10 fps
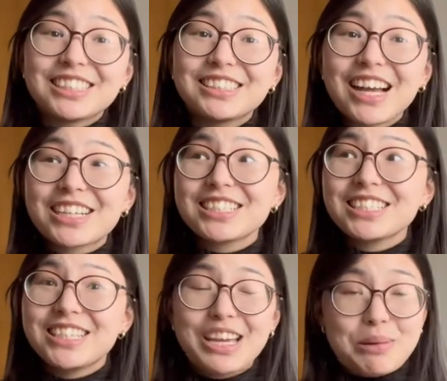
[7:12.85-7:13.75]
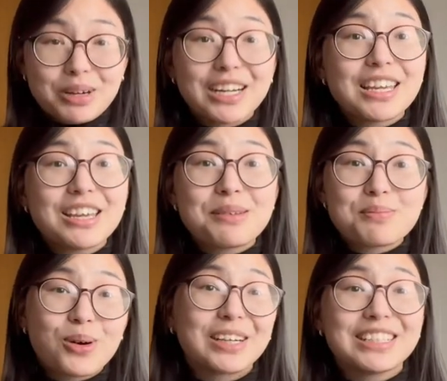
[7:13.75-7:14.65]
It's actually a pretty
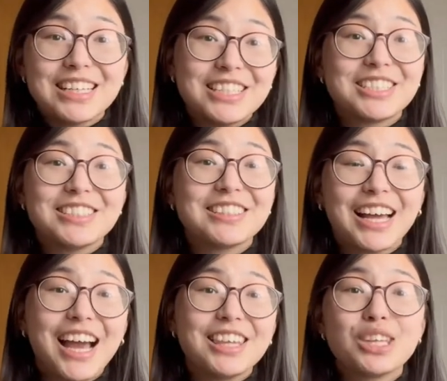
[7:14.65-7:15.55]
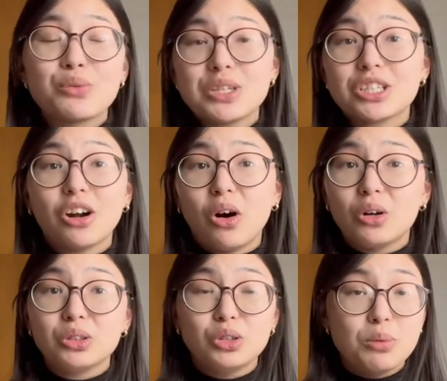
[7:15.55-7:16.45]
important issue that I think we should
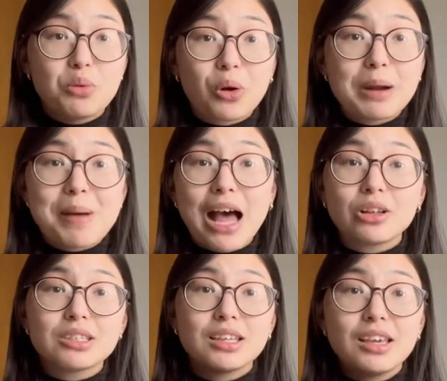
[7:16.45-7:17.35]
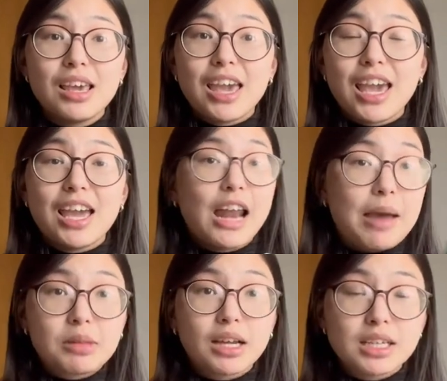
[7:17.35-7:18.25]
all know more about. And I'm
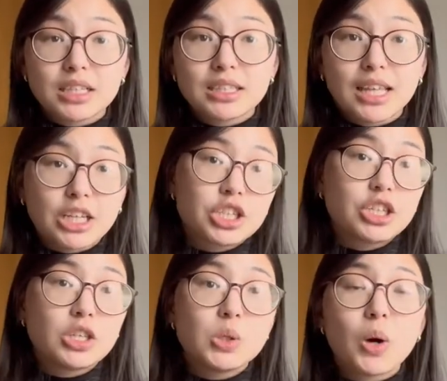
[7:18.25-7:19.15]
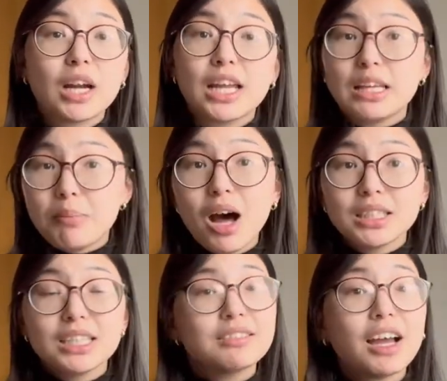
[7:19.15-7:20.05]
not here to lecture you on any
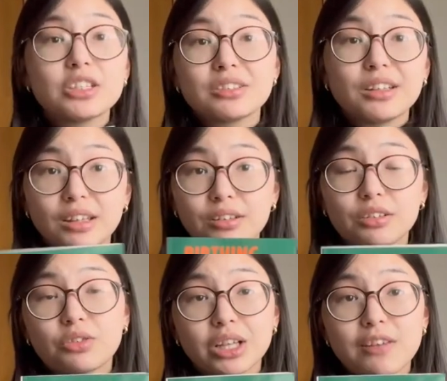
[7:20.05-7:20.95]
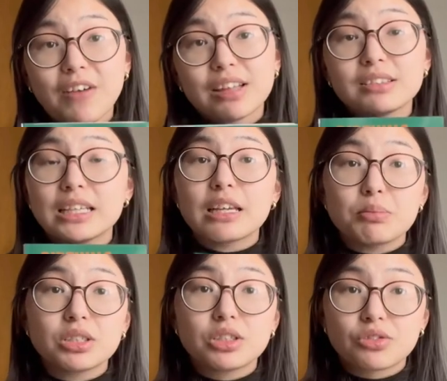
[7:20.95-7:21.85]
politics. I just think this is a really fascinating
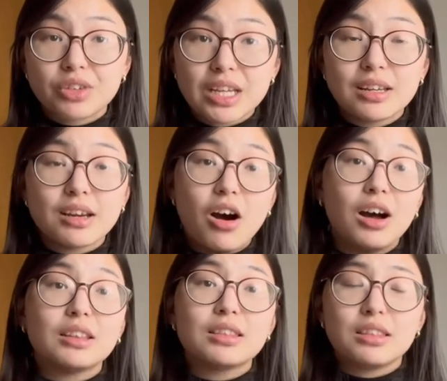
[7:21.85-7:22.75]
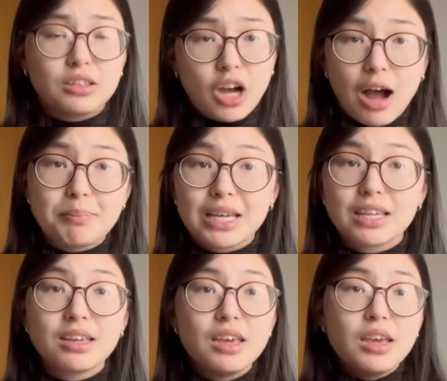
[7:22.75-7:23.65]
book to read on the topic.